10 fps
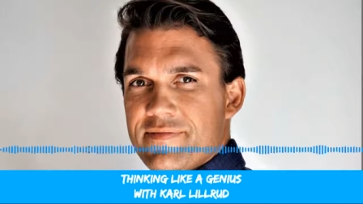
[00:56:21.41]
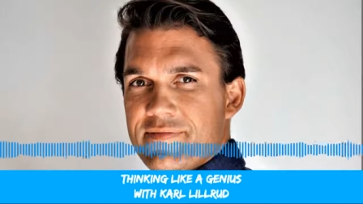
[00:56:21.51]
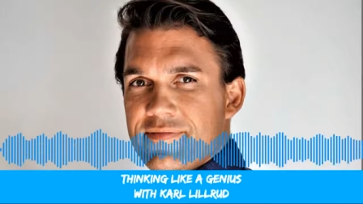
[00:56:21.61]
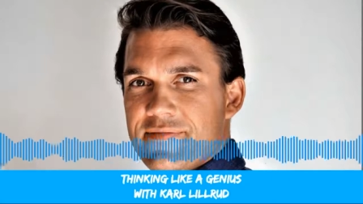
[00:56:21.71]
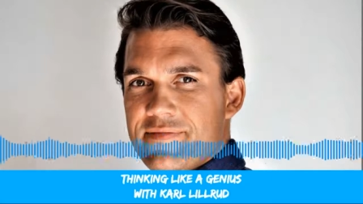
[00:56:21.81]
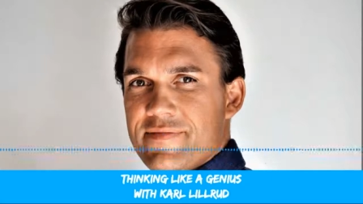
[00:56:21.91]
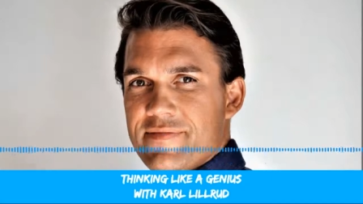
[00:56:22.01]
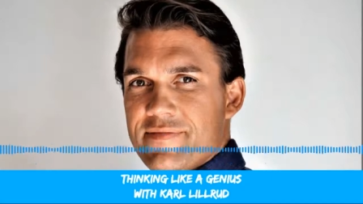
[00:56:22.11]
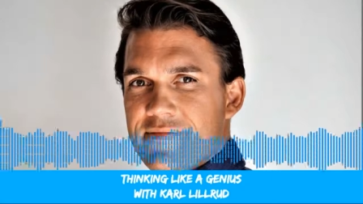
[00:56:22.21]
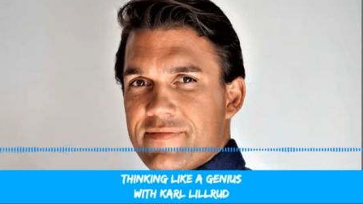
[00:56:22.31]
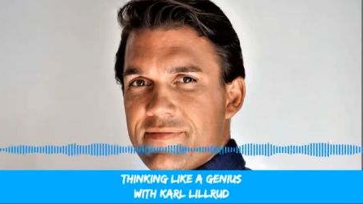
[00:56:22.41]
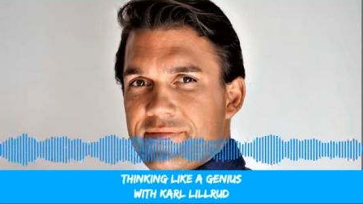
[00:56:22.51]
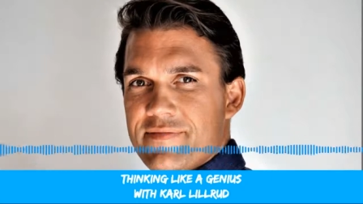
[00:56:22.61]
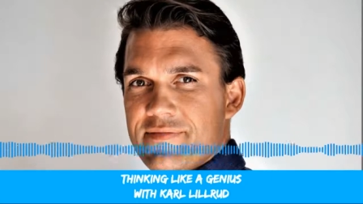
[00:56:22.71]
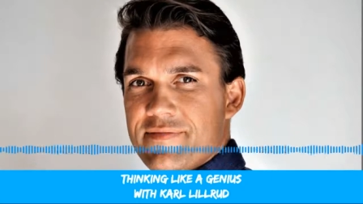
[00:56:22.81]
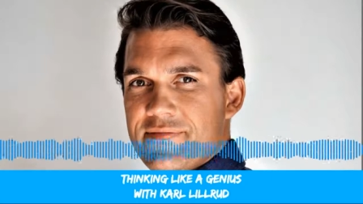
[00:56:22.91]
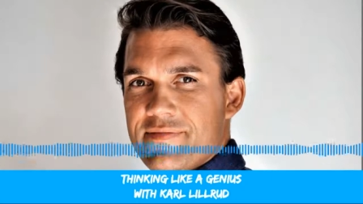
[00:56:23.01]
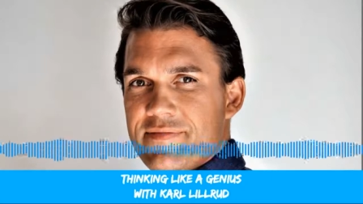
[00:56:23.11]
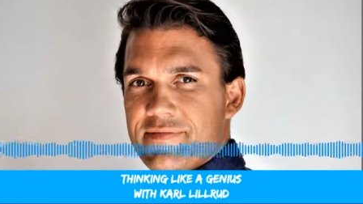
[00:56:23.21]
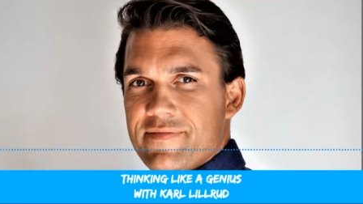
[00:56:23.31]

while, which is called "Hacking Your Destiny."